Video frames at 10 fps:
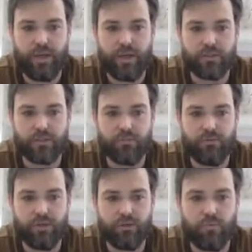X and
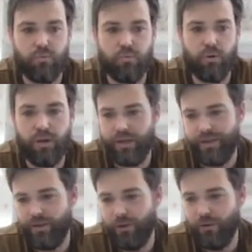moving it
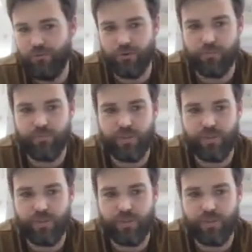way over,